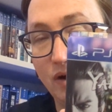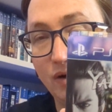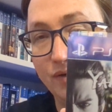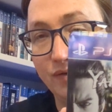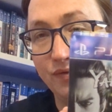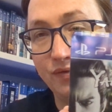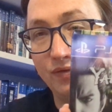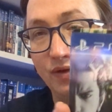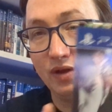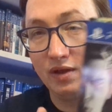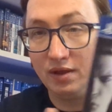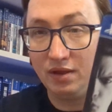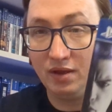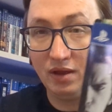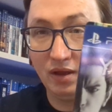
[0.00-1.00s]
of
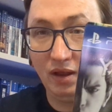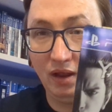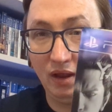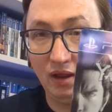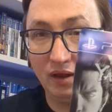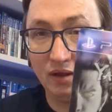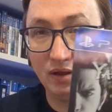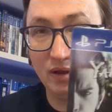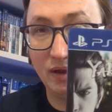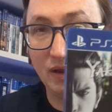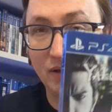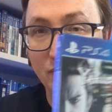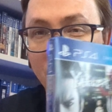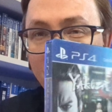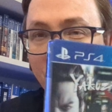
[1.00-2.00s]

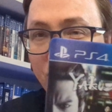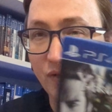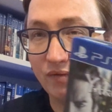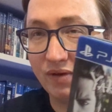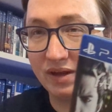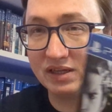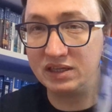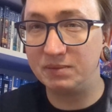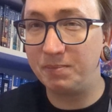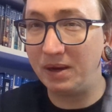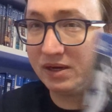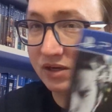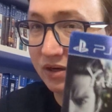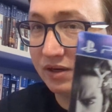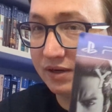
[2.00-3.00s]
sort of like
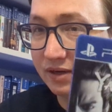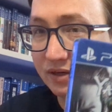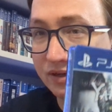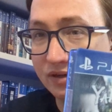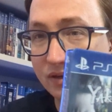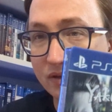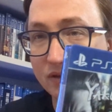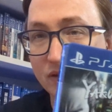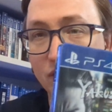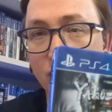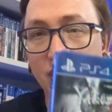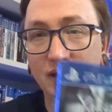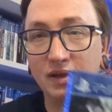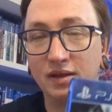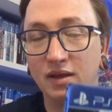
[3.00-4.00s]
special editions or
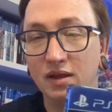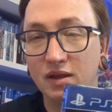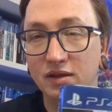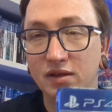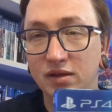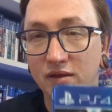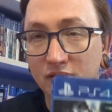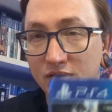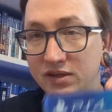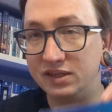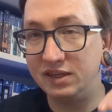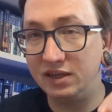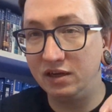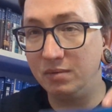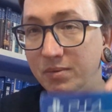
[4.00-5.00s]
like
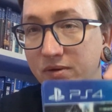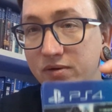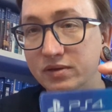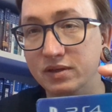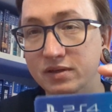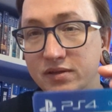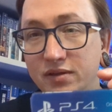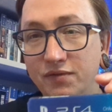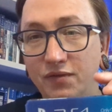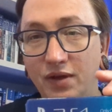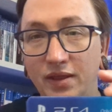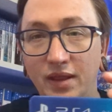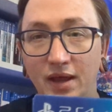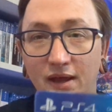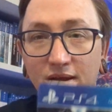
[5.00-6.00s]
steelbooks and stuff
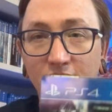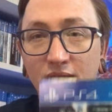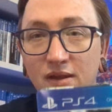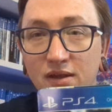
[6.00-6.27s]
like that.